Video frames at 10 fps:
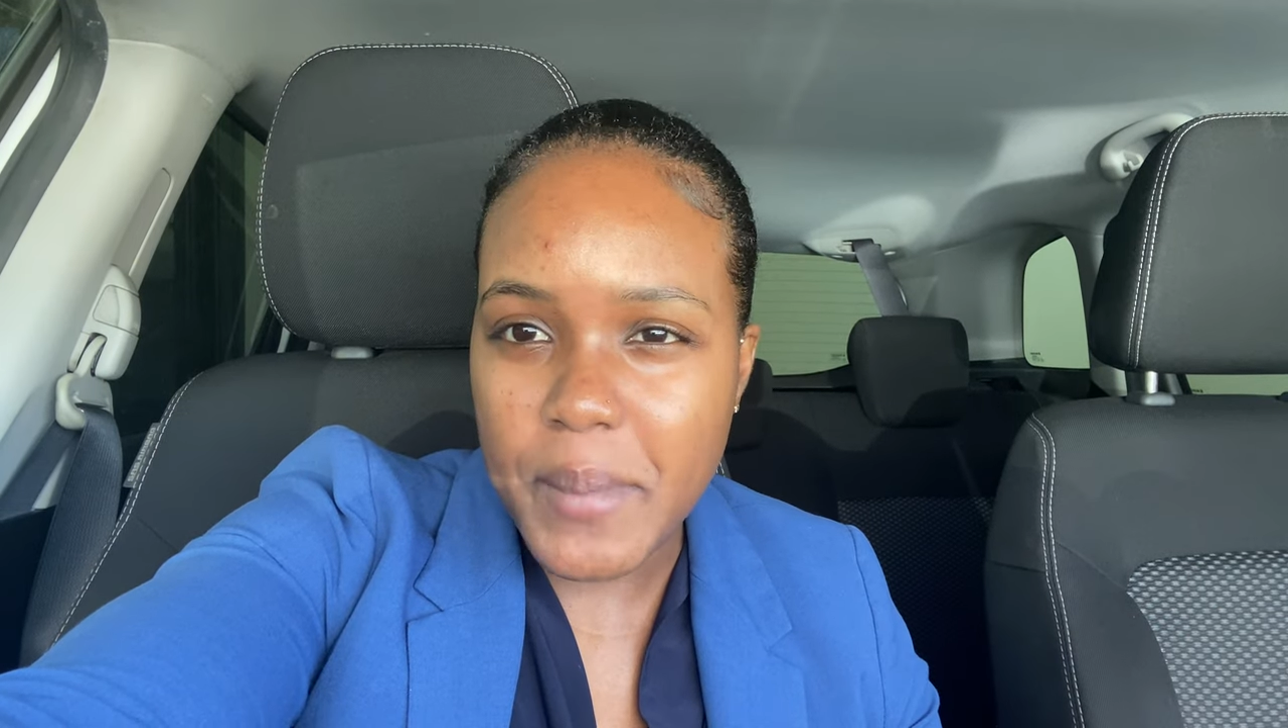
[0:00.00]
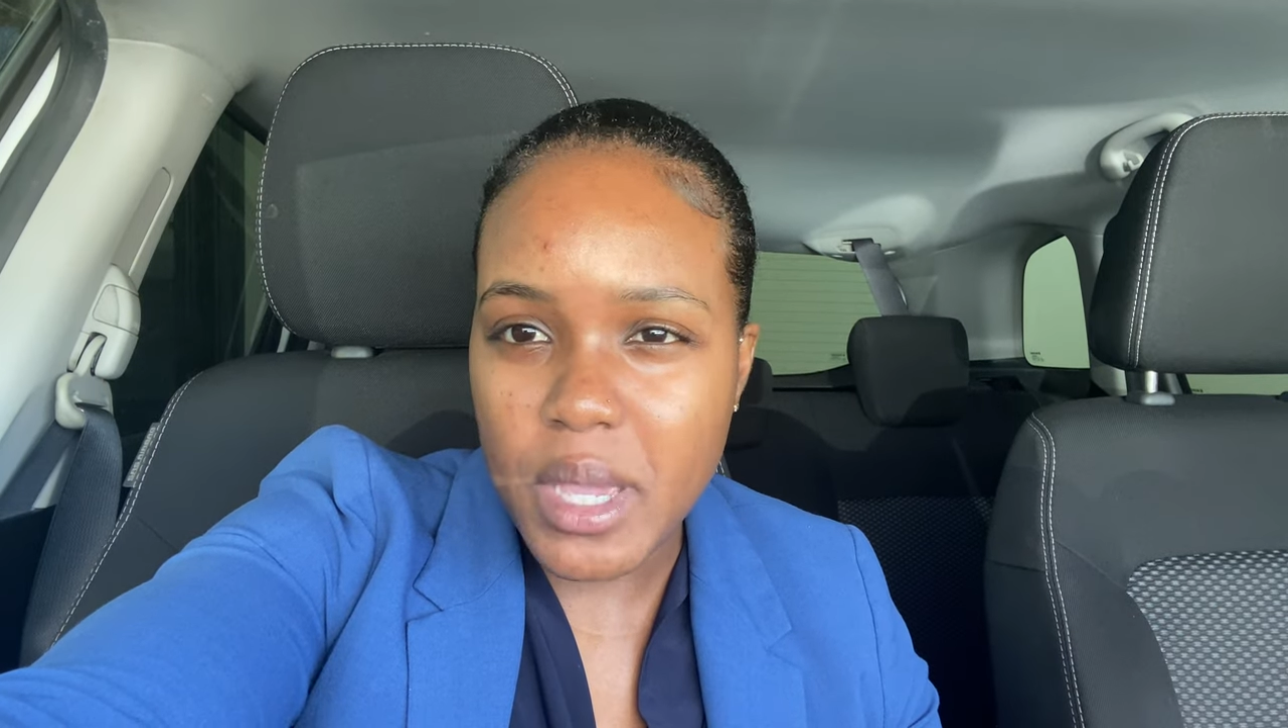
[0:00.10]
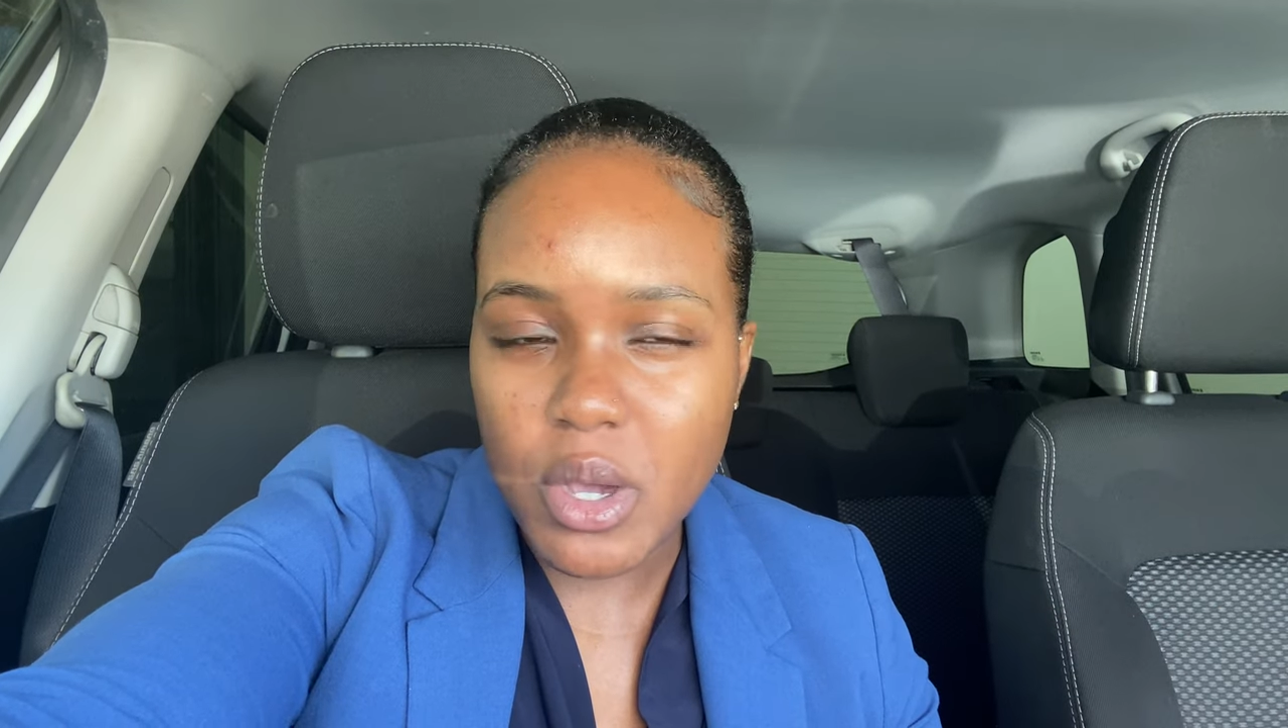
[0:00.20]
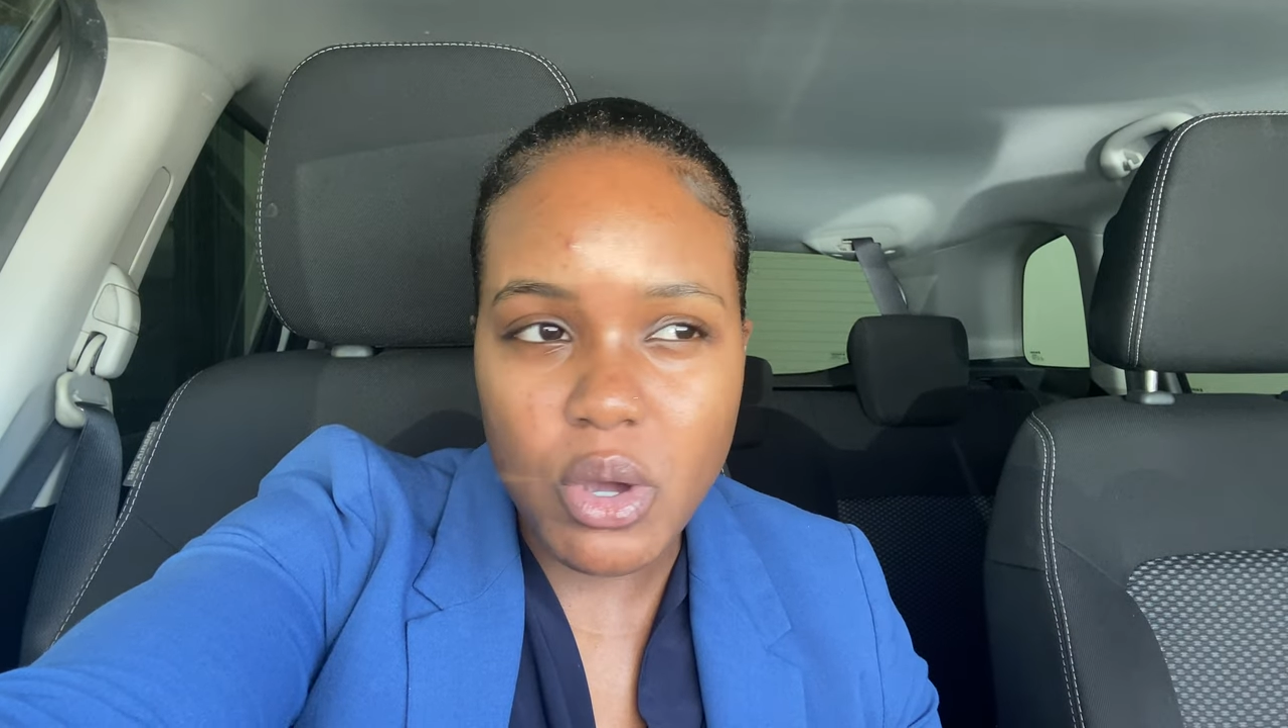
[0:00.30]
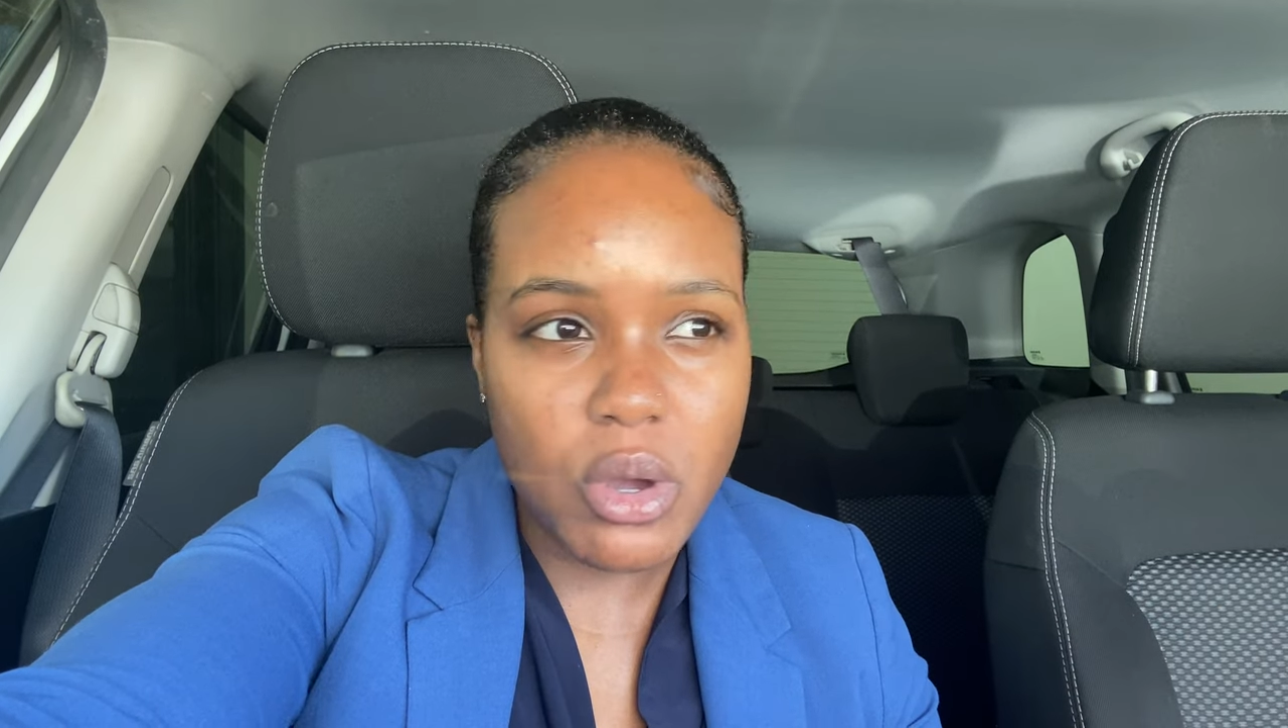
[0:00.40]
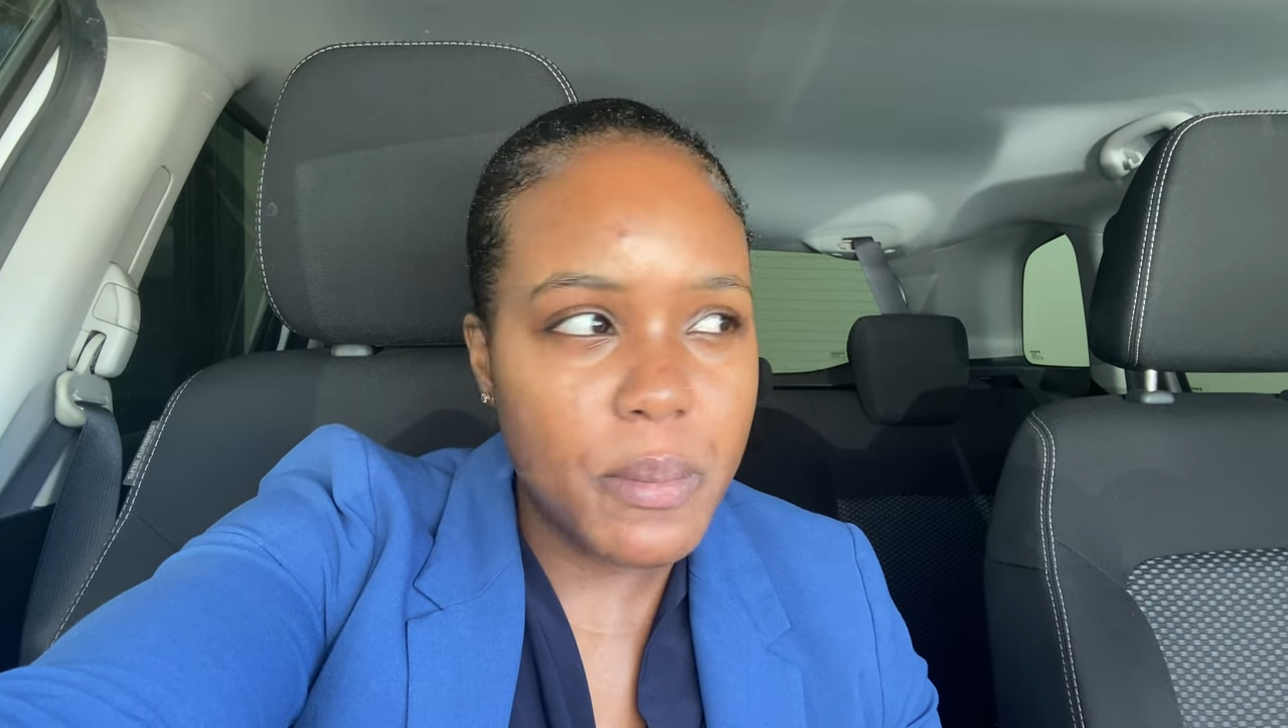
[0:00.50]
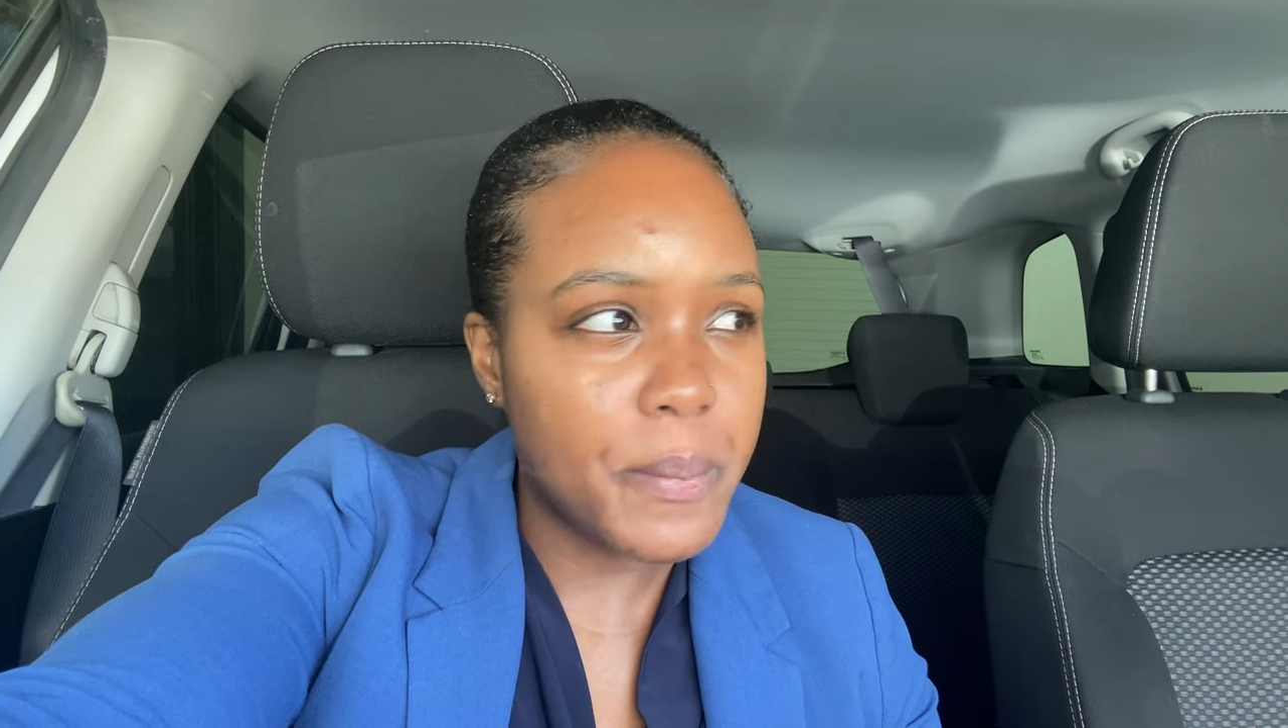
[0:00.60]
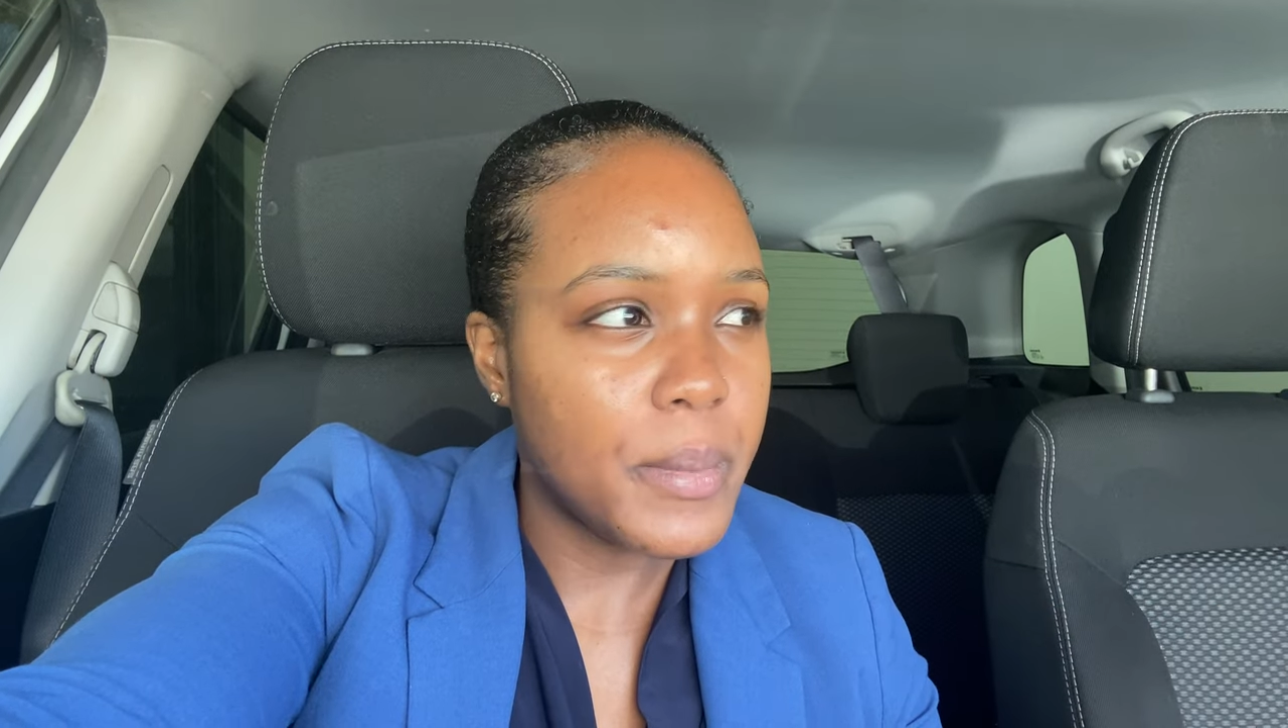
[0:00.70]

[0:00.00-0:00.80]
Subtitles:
makeup.